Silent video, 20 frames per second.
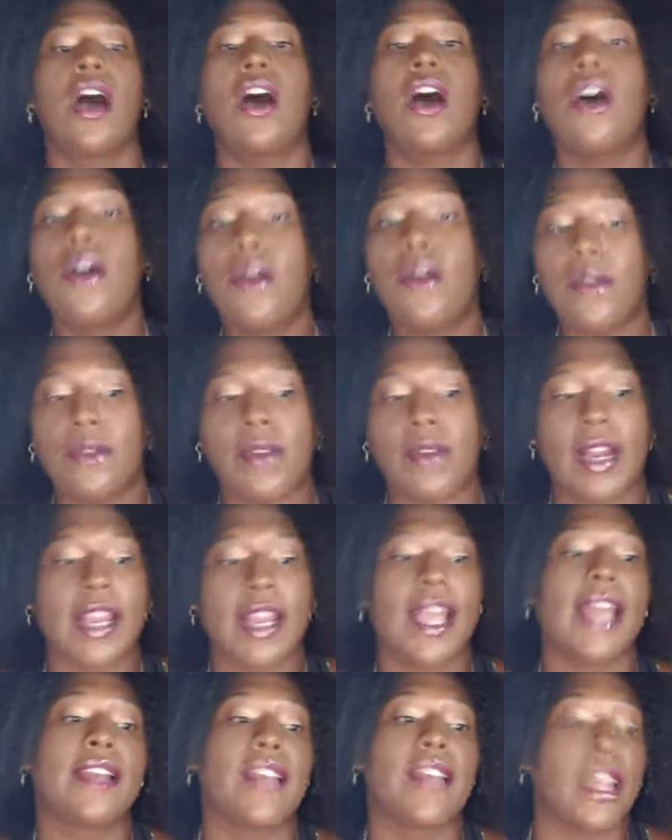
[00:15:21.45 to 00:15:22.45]
Oh,
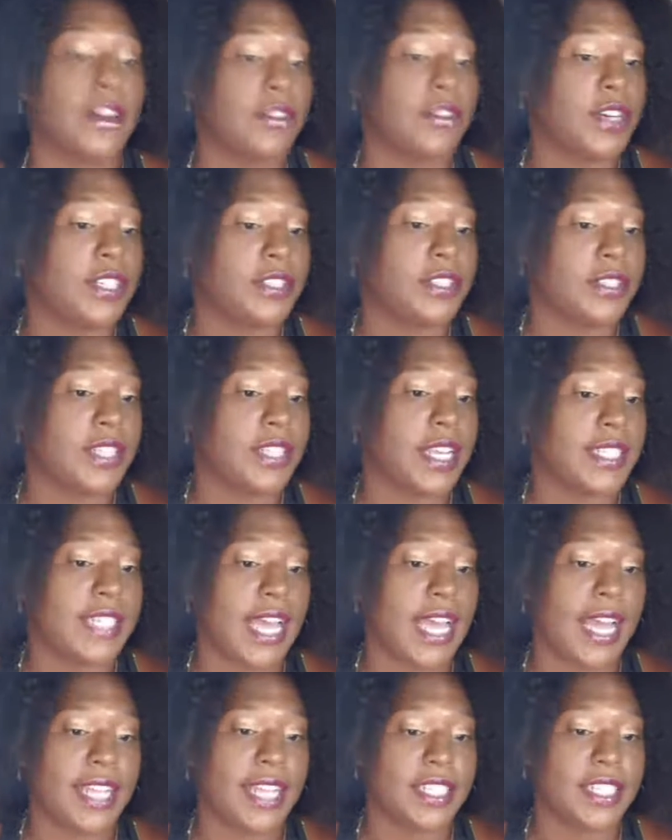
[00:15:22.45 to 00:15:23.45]
right. And Crystal
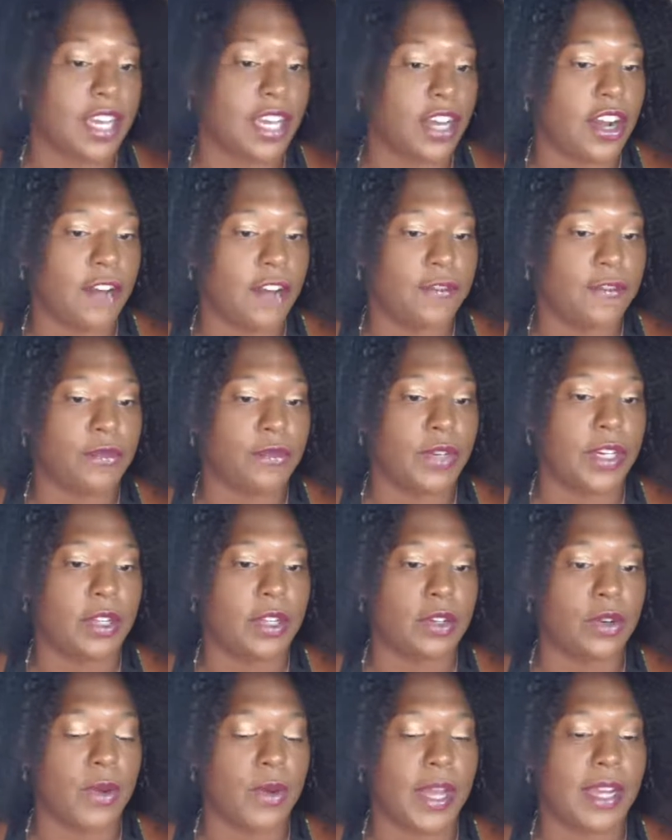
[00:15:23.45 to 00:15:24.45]
says I had to cut off
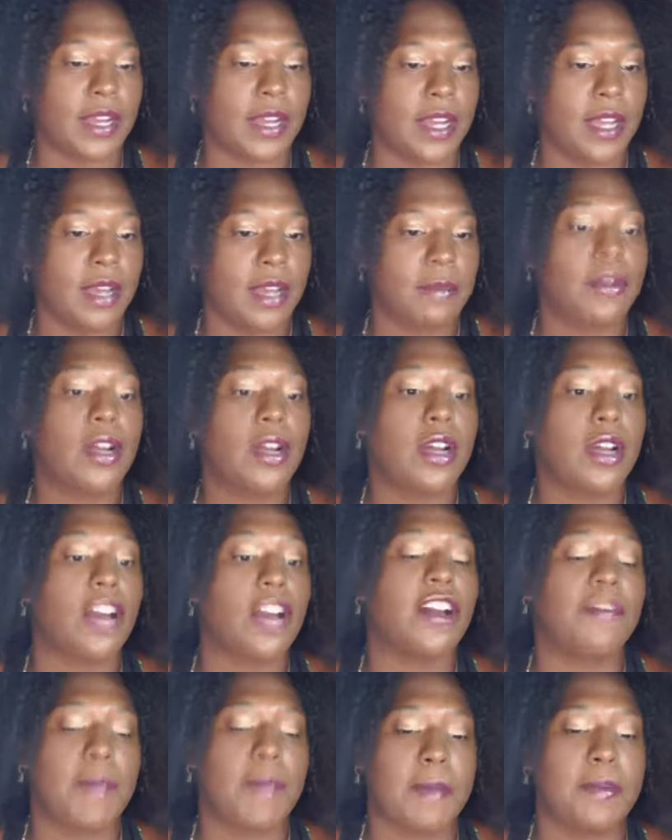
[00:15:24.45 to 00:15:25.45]

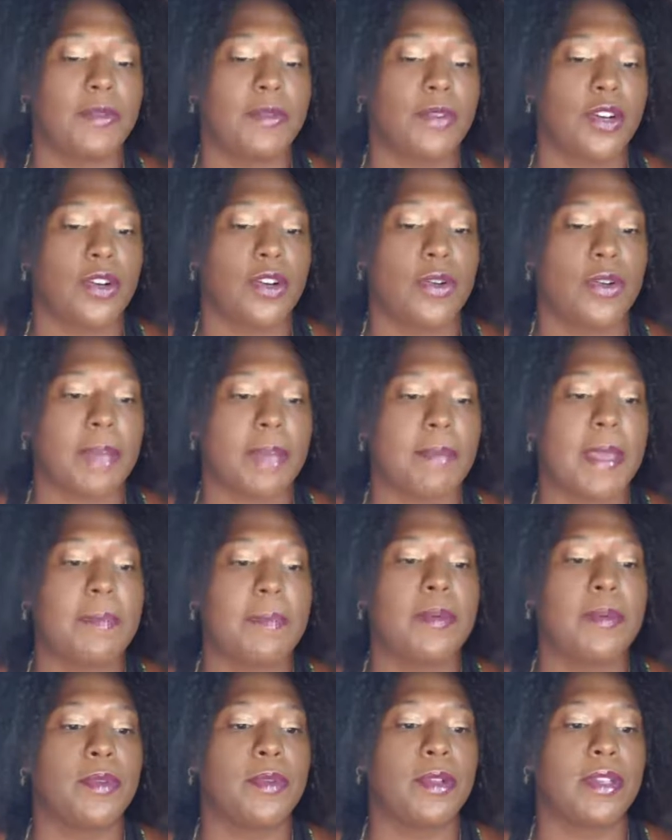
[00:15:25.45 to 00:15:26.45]
people real quick.
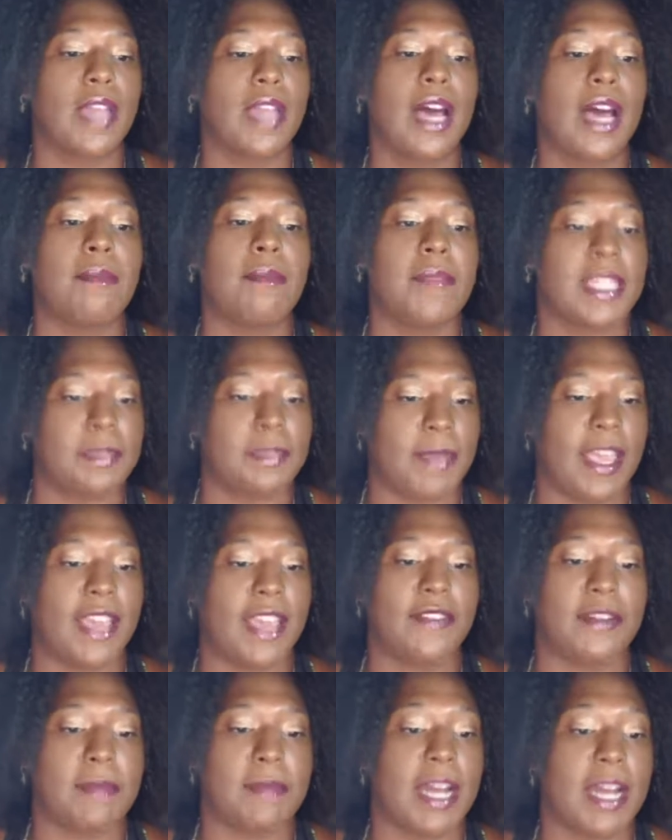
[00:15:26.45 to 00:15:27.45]
People will not
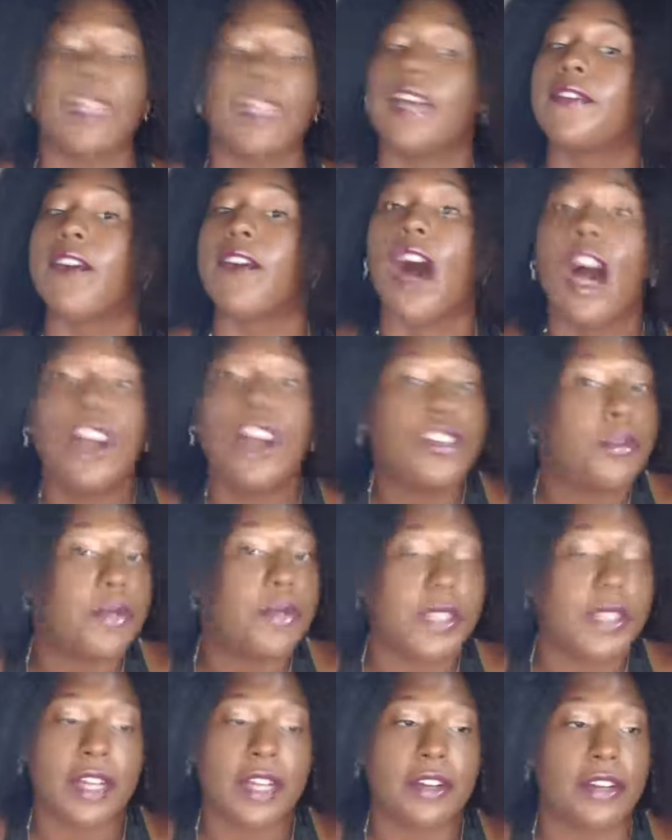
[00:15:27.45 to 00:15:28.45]
misbehave in my life.
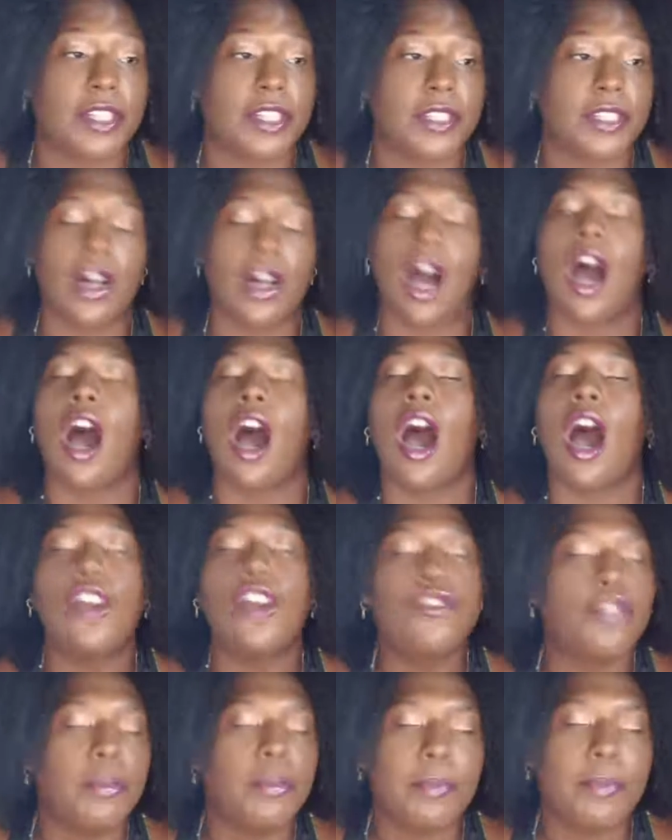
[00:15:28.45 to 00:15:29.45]
100%, Crystal,
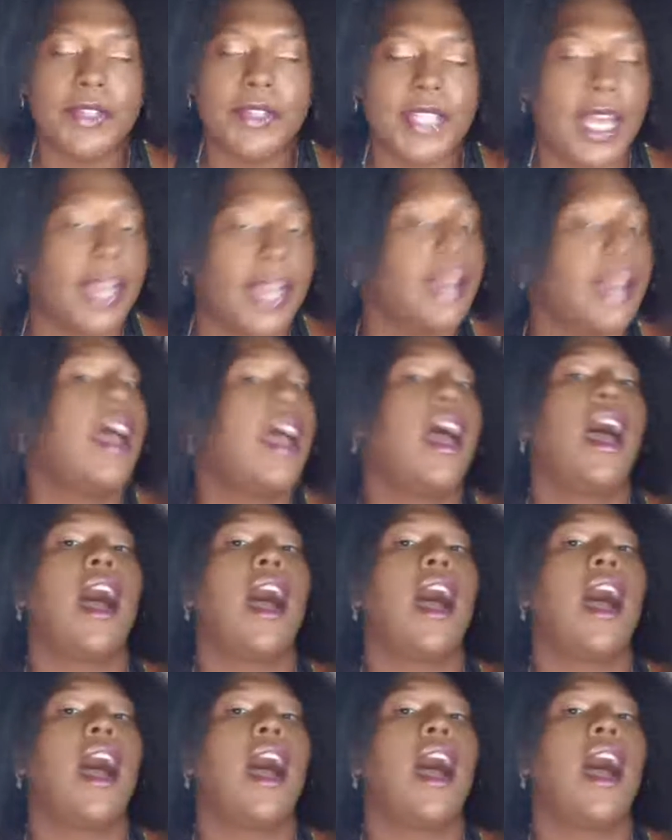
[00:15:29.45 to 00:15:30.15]
100%.